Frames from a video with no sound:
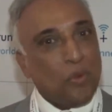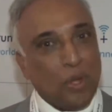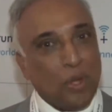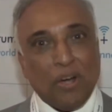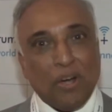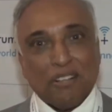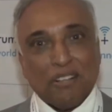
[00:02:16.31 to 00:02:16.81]
We are
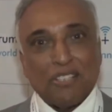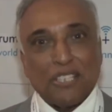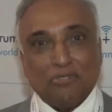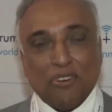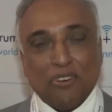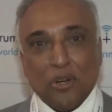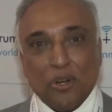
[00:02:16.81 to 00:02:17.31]
part of this
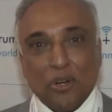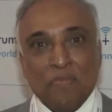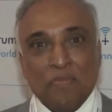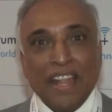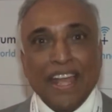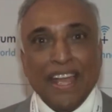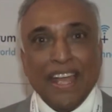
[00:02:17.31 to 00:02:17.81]
forum,
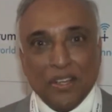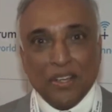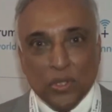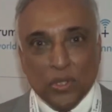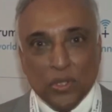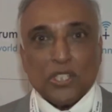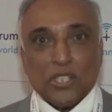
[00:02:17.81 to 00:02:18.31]
and
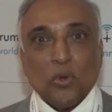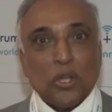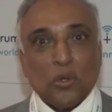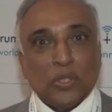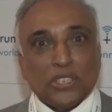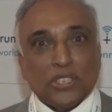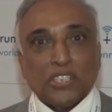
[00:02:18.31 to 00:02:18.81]
we just want to
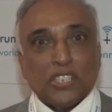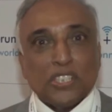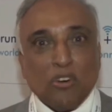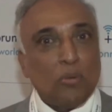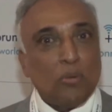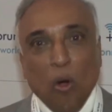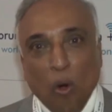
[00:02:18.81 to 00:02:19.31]
wish this
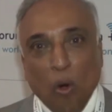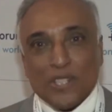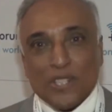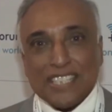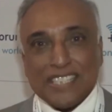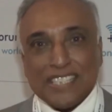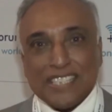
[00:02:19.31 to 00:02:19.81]
forum all
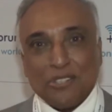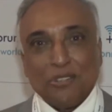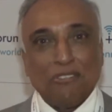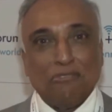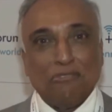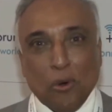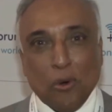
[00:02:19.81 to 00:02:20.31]
success
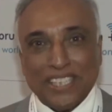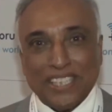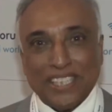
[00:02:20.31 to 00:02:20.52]
going forward.